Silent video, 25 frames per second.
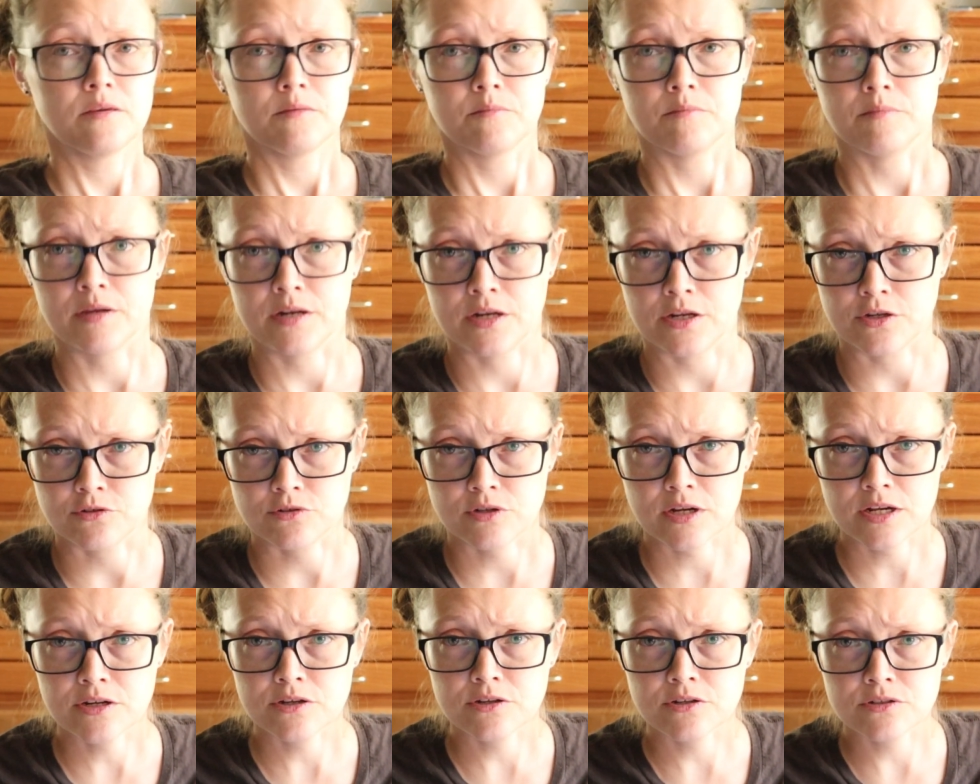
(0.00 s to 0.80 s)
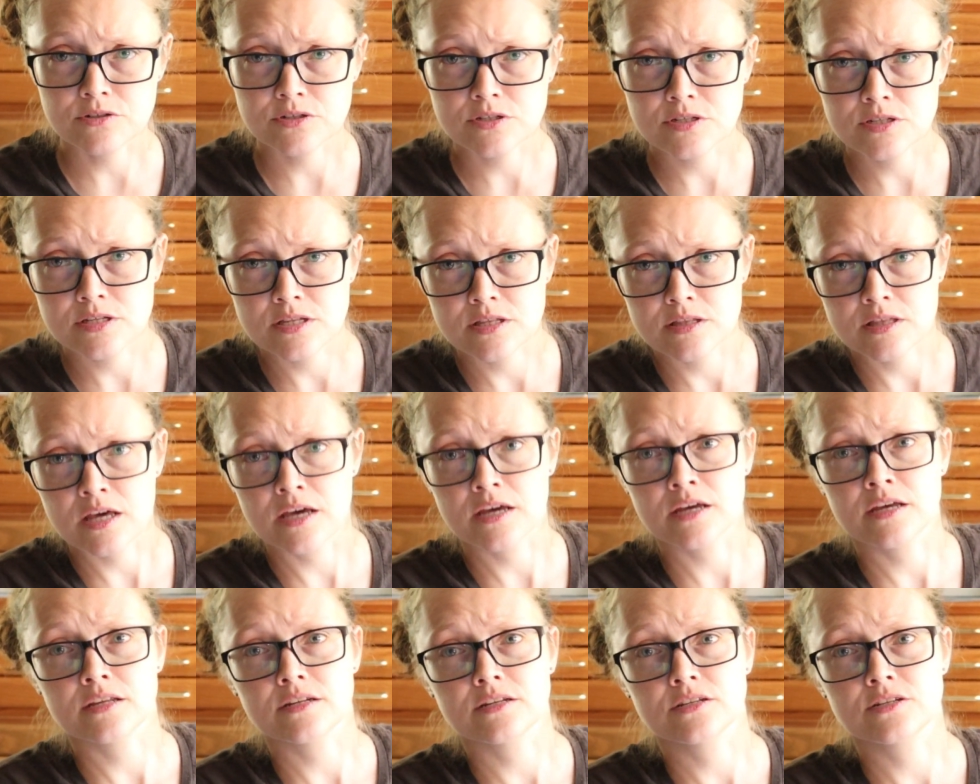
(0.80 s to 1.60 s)
many trainers
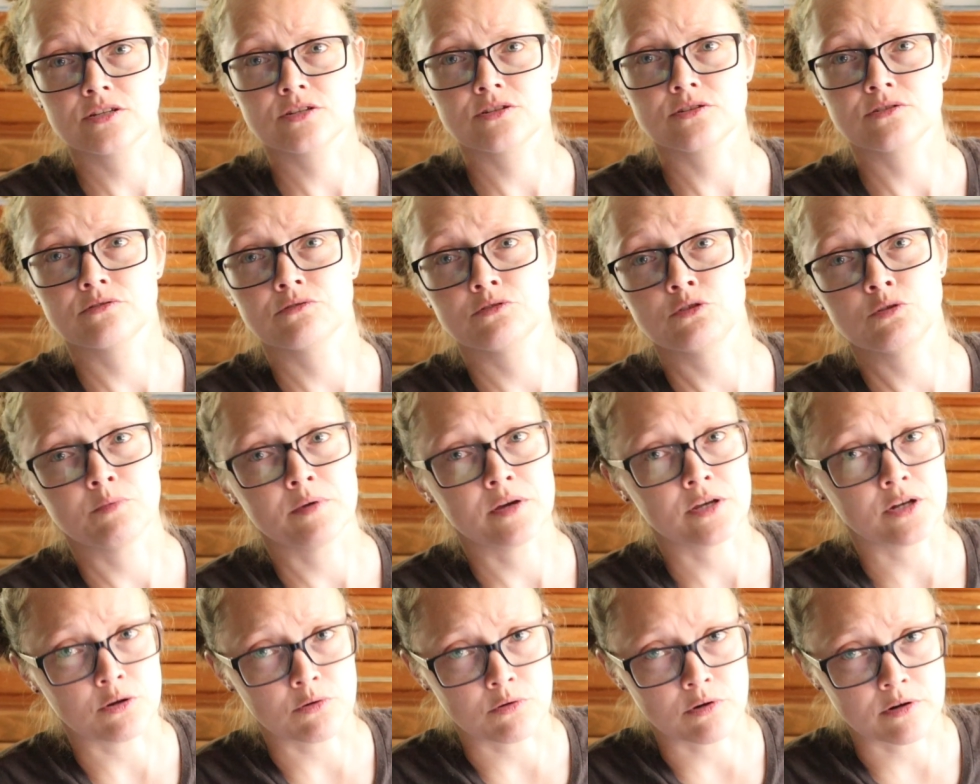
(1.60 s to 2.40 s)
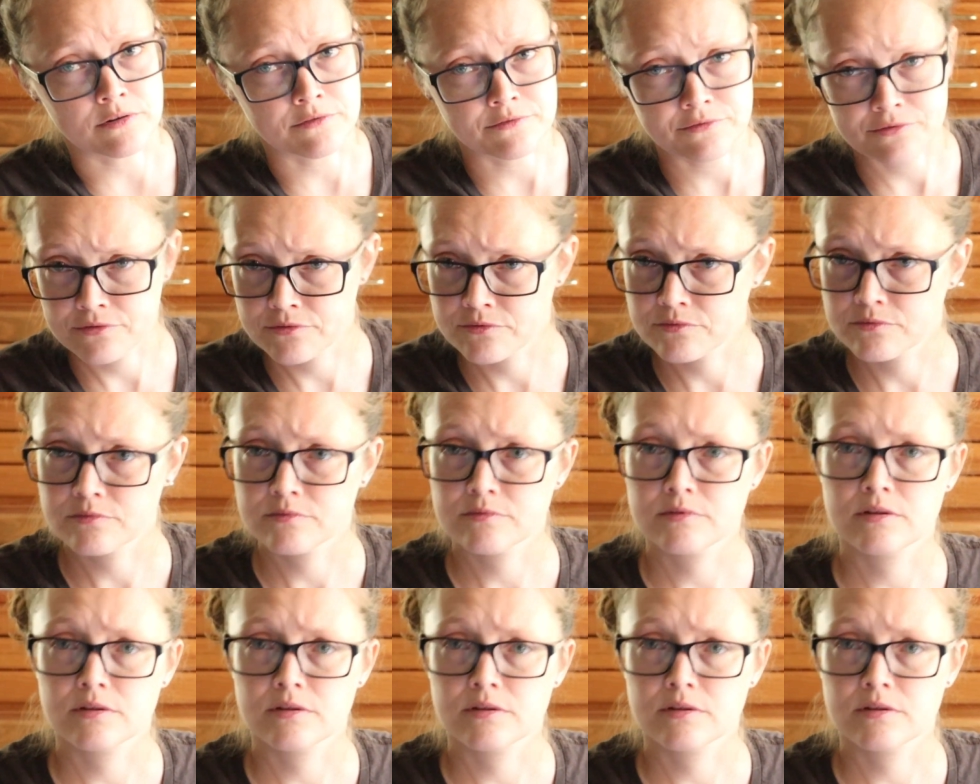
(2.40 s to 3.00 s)
that you may know of.